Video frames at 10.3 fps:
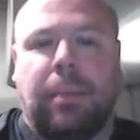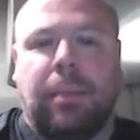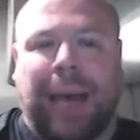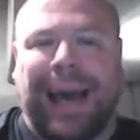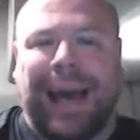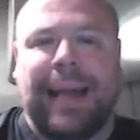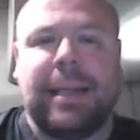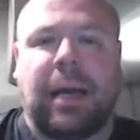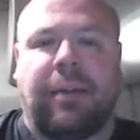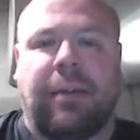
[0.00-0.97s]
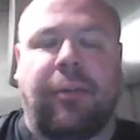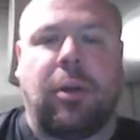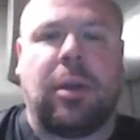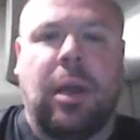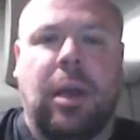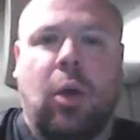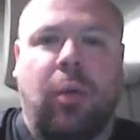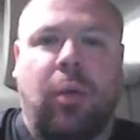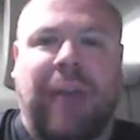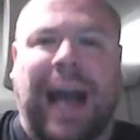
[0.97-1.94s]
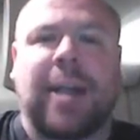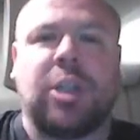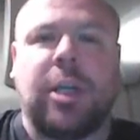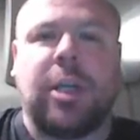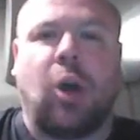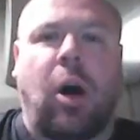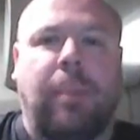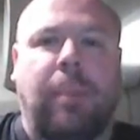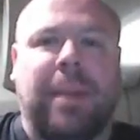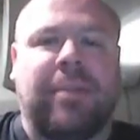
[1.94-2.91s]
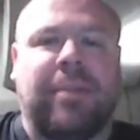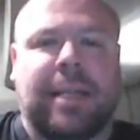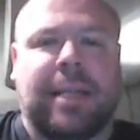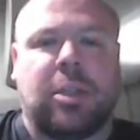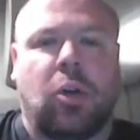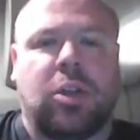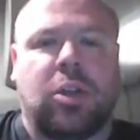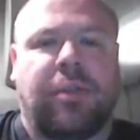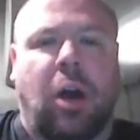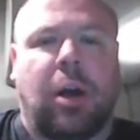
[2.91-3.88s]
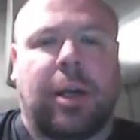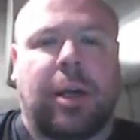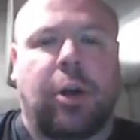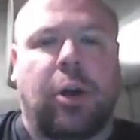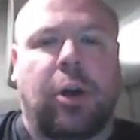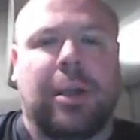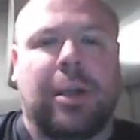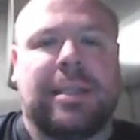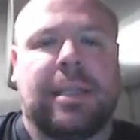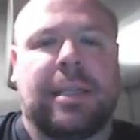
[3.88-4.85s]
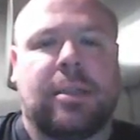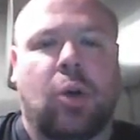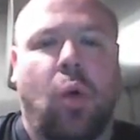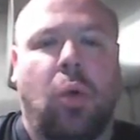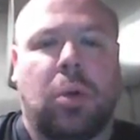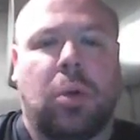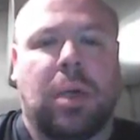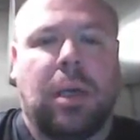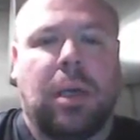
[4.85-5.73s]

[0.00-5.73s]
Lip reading: behind that front, we've actually got a bit of a dislodge of Arctic air, early season cold,